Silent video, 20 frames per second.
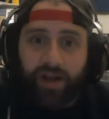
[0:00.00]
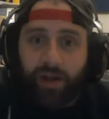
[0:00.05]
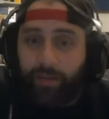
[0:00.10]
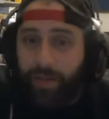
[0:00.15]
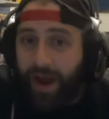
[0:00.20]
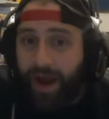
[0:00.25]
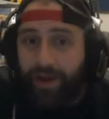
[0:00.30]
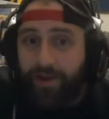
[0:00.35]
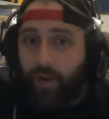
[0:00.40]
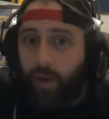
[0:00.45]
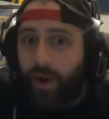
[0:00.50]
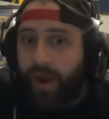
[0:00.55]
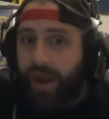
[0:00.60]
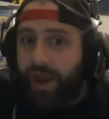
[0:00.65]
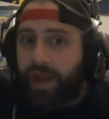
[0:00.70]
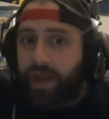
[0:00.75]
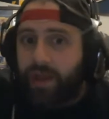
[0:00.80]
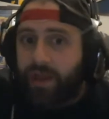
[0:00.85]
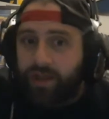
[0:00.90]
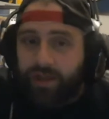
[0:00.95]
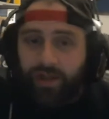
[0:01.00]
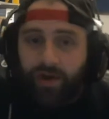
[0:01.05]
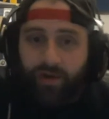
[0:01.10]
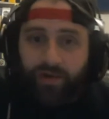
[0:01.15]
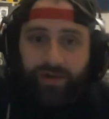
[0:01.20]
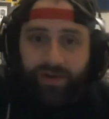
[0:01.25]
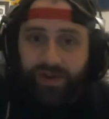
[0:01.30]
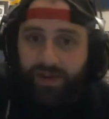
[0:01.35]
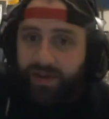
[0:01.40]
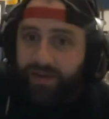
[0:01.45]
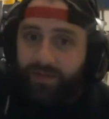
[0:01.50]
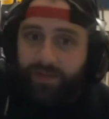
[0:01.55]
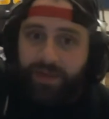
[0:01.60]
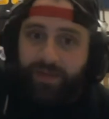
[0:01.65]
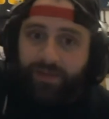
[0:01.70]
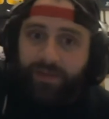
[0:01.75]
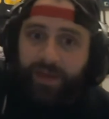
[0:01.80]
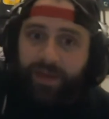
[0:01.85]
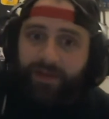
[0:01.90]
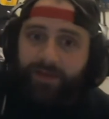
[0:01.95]
By the way,
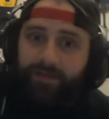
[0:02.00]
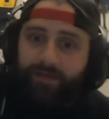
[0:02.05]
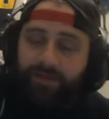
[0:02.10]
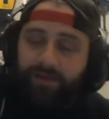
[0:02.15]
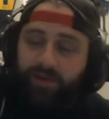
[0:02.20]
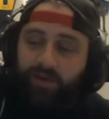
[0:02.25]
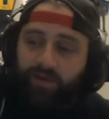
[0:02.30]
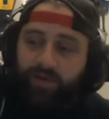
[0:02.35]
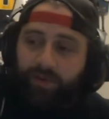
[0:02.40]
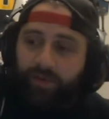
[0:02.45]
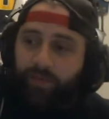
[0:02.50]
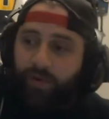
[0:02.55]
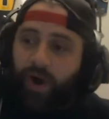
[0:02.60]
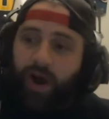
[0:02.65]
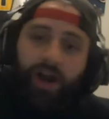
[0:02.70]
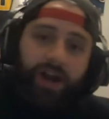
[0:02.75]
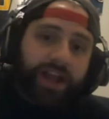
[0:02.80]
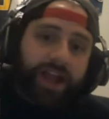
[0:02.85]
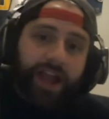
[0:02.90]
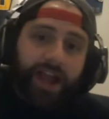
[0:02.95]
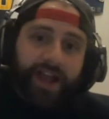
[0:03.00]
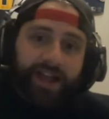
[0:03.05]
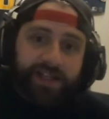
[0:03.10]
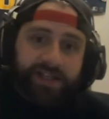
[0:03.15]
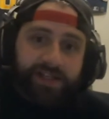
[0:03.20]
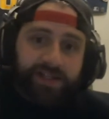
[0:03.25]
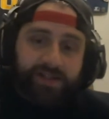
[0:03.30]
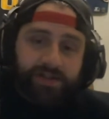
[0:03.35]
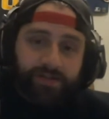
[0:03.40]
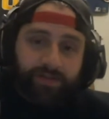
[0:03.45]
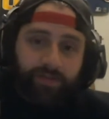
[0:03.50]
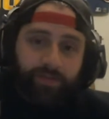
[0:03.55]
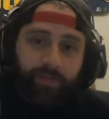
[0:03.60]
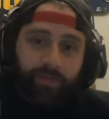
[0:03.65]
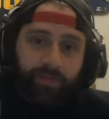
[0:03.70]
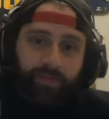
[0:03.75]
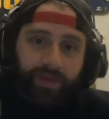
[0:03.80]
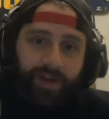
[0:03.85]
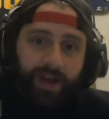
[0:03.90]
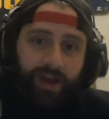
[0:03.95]
the broadcast
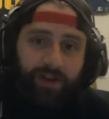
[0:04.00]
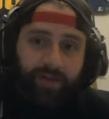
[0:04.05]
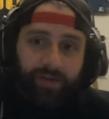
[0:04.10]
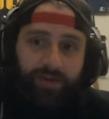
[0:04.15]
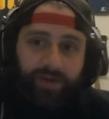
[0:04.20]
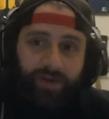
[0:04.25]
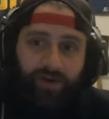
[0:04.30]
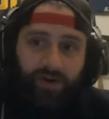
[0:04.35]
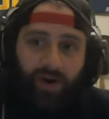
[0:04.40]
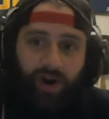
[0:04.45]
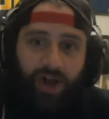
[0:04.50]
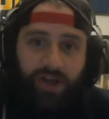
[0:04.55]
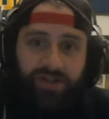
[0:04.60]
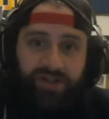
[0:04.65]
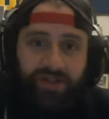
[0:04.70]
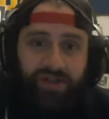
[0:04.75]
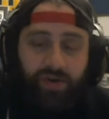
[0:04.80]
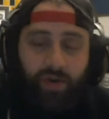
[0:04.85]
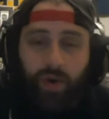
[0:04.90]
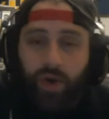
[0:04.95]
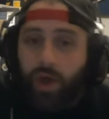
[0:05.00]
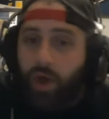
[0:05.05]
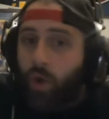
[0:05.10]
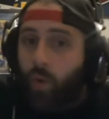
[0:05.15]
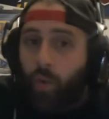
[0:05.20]
nailed them to the cross too.